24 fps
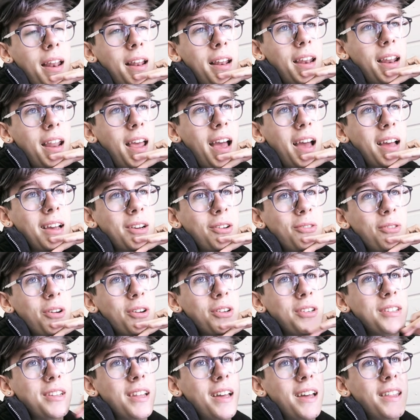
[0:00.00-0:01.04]
and I
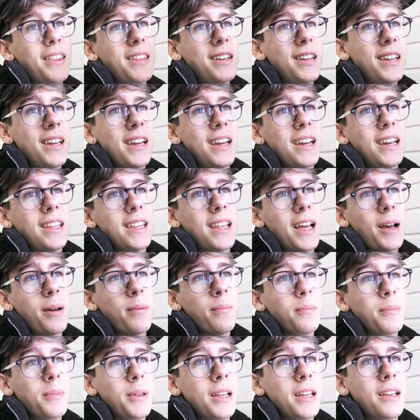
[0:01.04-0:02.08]
crossed out the day that
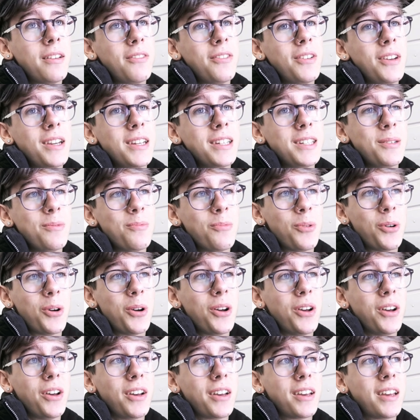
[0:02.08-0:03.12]
I'm finishing
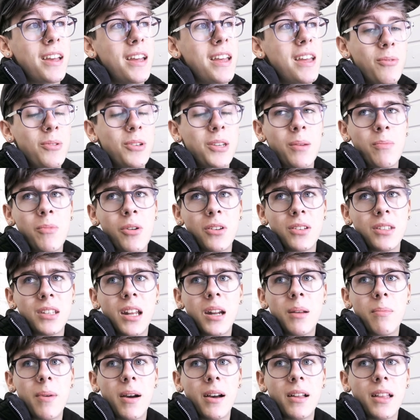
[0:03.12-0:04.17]
work, which I'm not
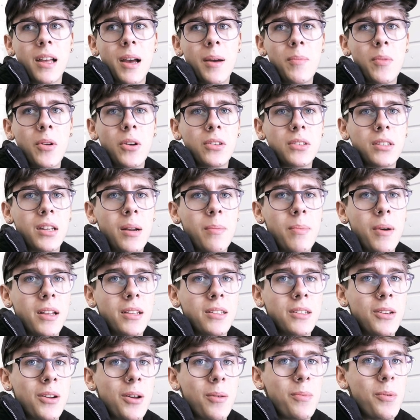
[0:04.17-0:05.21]
sad about. Like, I'm not sad
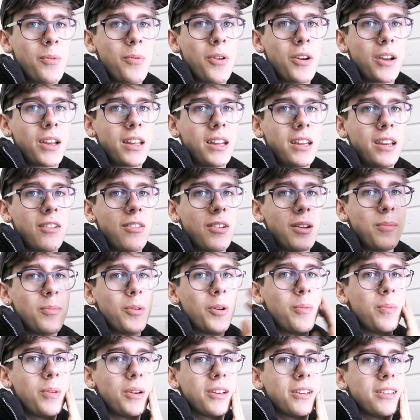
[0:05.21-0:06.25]
about to not be working here
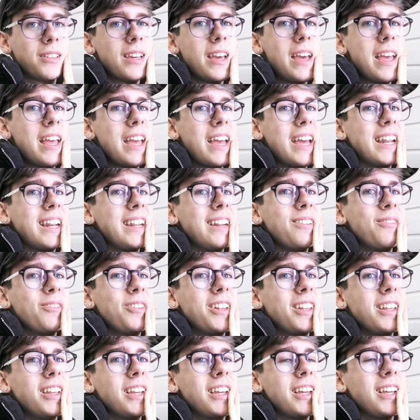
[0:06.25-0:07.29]
anymore because didn't
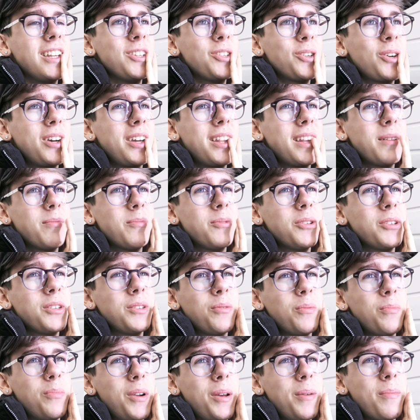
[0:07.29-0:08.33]
really enjoy it that much.
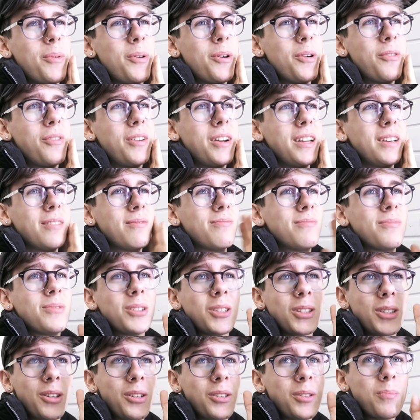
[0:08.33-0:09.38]
It was pretty boring.
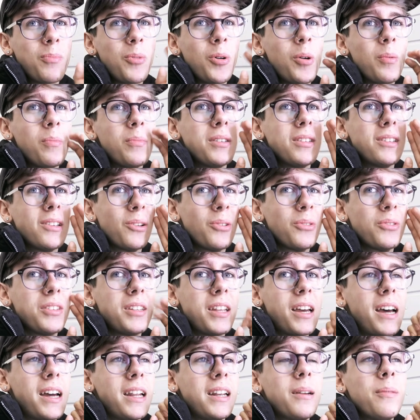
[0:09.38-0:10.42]
Sells mum, sells
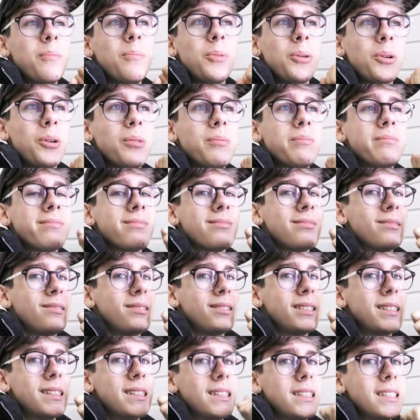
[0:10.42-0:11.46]
dad, but
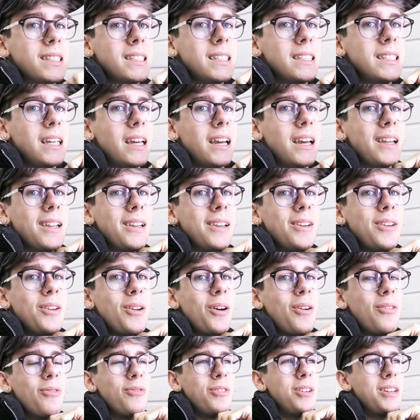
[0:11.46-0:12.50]
yeah,
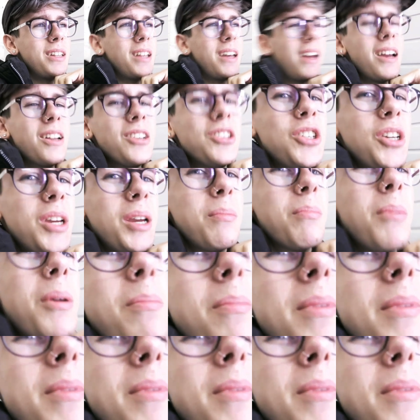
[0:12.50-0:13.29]
not really. A gym,